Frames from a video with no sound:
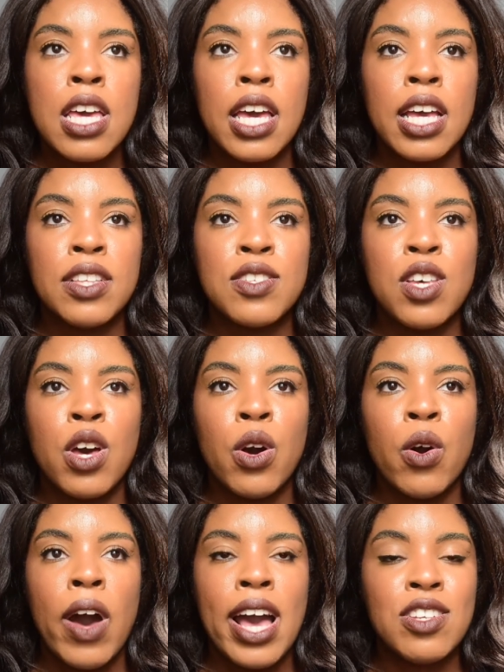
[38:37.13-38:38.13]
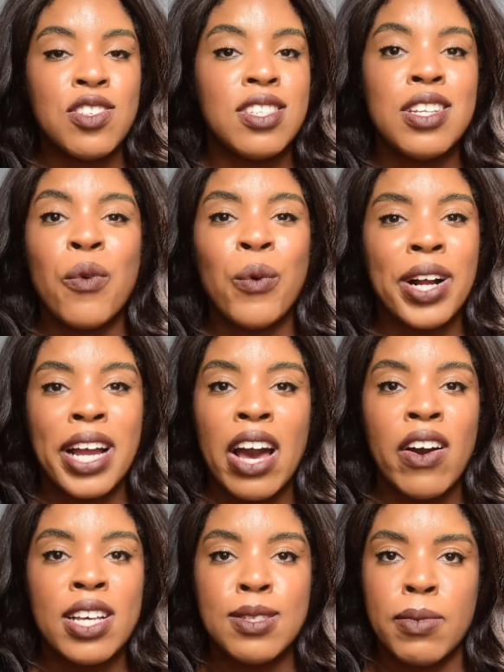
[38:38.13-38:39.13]
And so I just didn't work
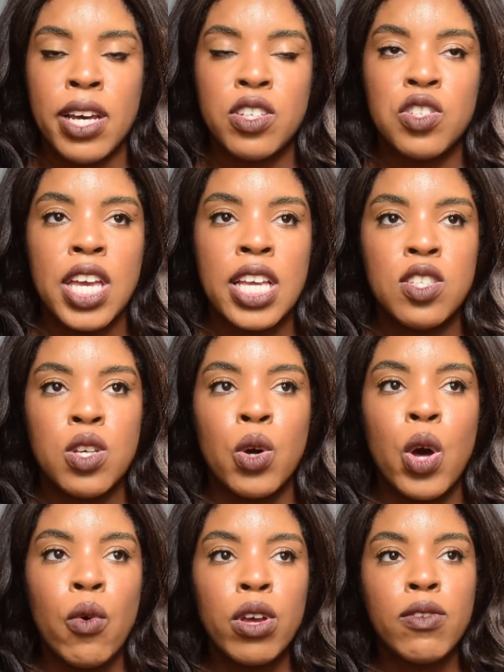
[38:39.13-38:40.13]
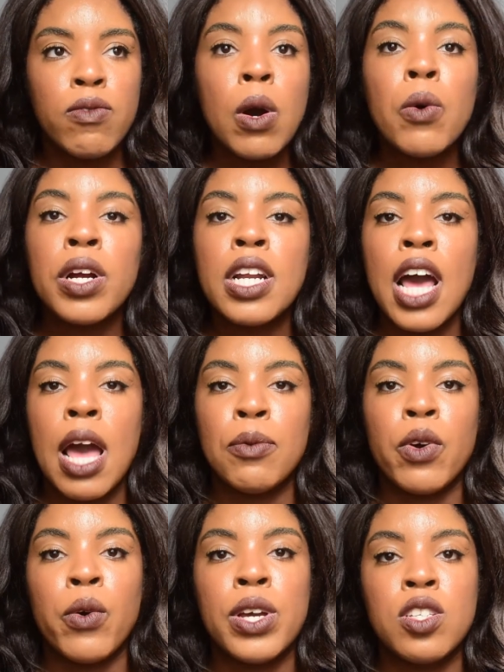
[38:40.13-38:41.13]
out as much. And so going forward, I'm
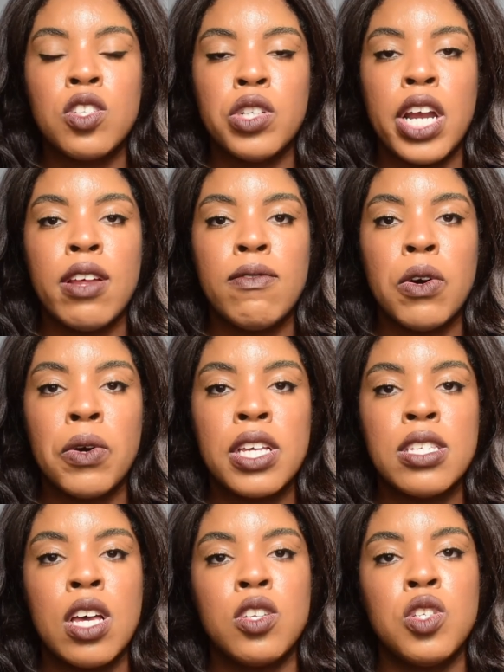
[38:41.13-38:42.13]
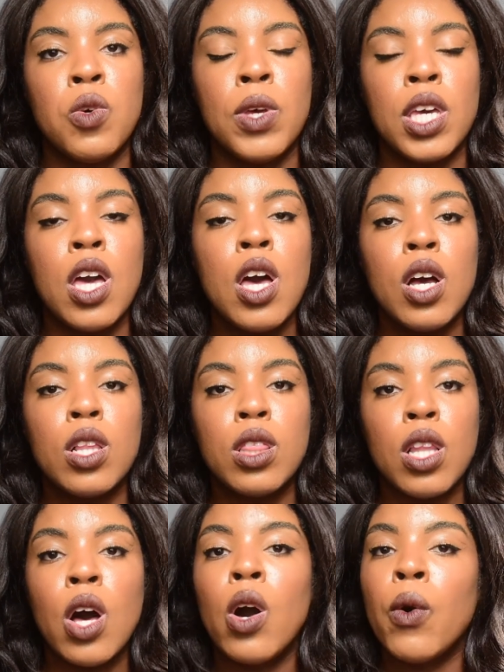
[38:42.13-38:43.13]
going to try to focus on doing
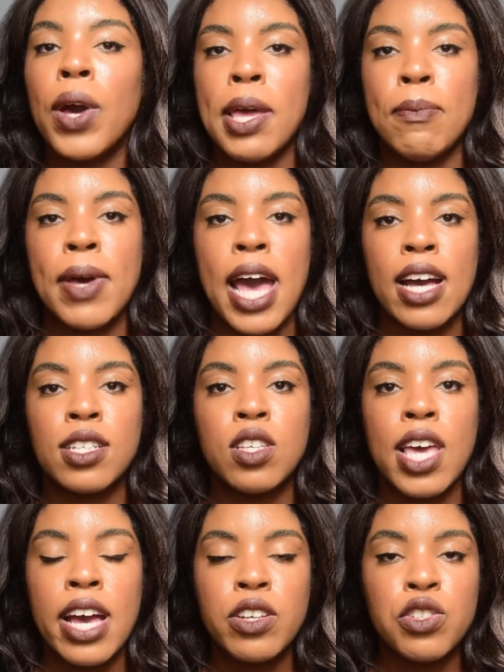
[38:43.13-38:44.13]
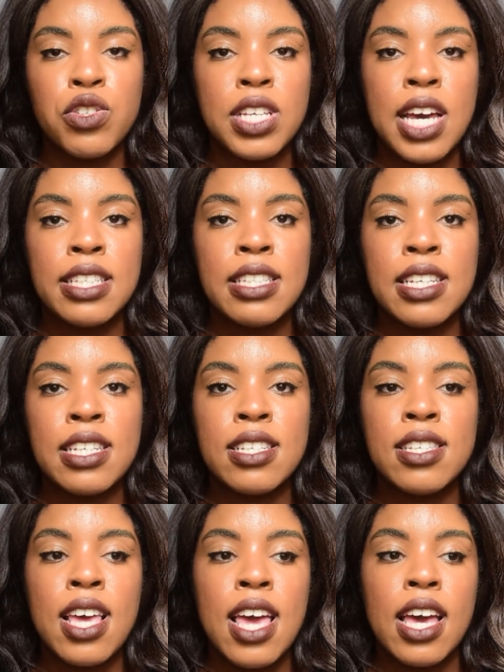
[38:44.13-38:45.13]
low impact
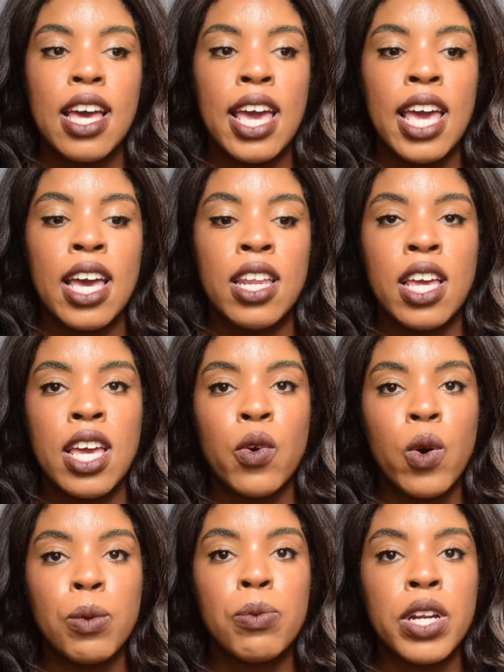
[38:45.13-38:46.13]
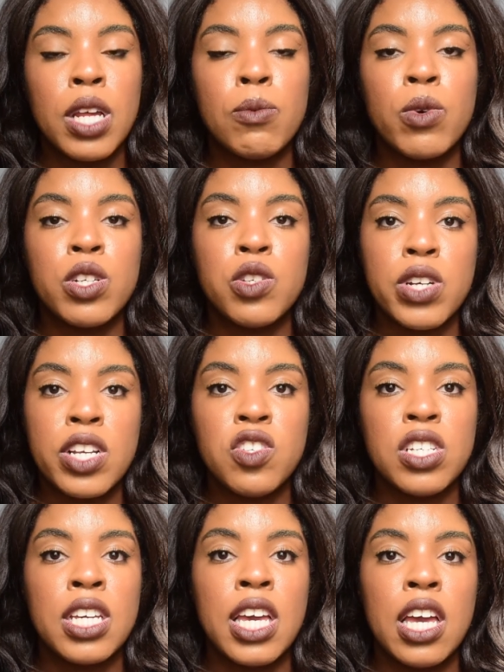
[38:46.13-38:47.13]
exercises and incorporating more
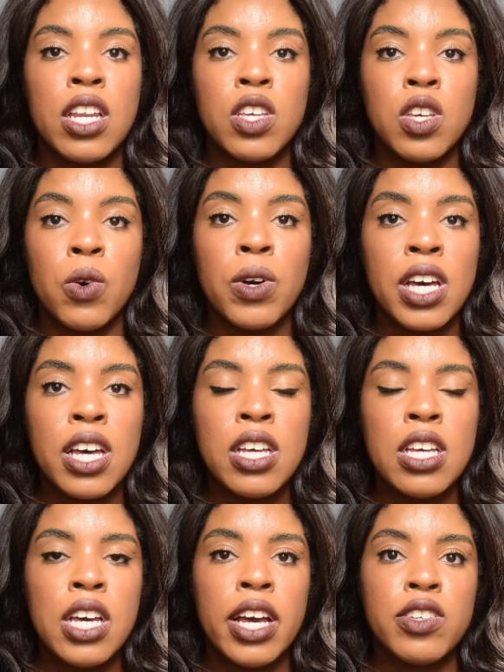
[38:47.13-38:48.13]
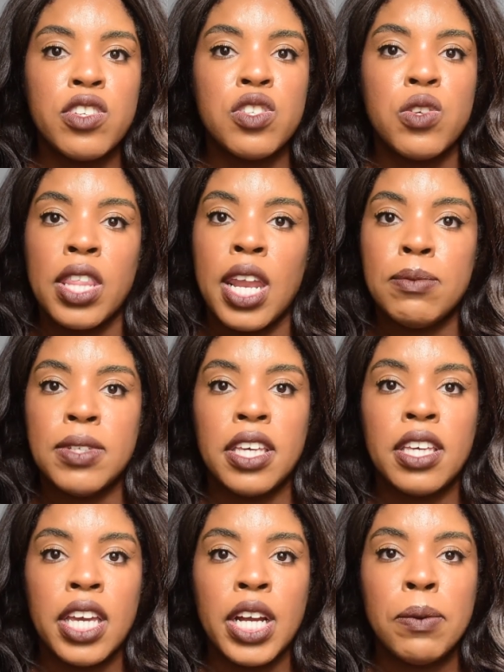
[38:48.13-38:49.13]
stretching and yoga, just so that I'm
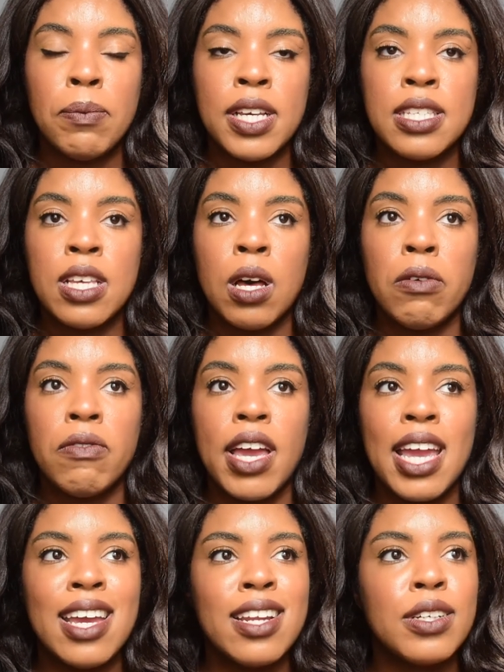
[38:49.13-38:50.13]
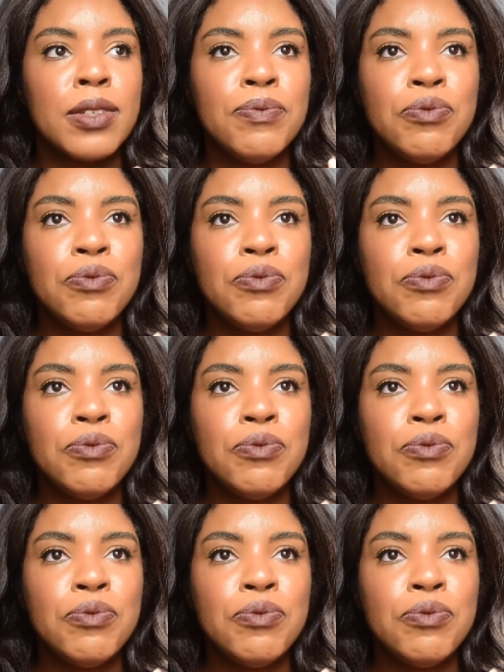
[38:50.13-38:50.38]
taking care of myself and